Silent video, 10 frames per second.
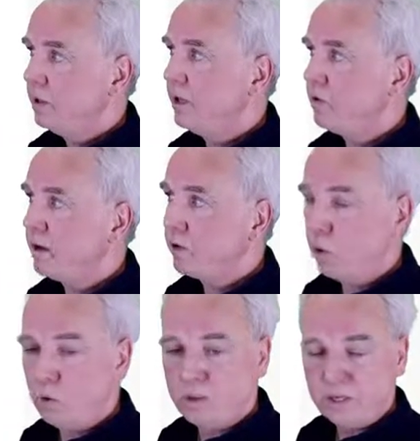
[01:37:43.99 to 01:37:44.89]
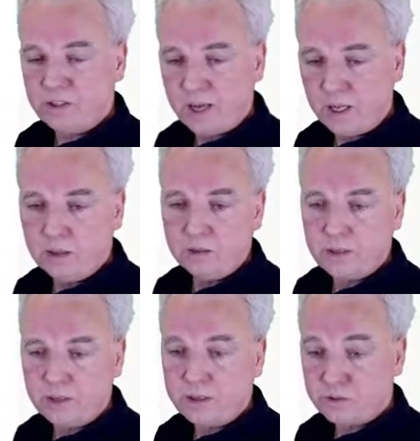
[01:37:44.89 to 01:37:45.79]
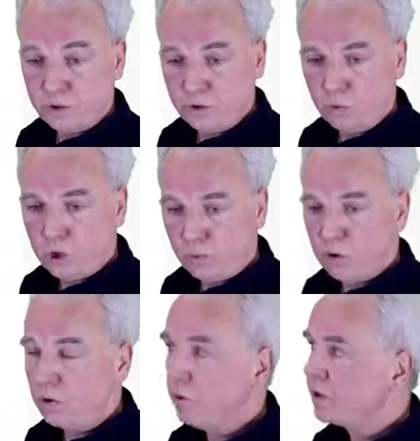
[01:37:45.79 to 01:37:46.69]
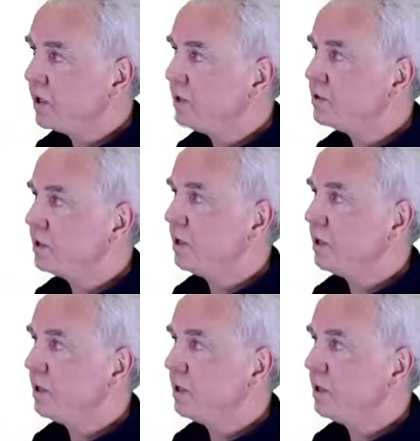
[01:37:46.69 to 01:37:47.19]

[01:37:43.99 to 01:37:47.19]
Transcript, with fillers: If you have a lowercase l, then it's no lowercase.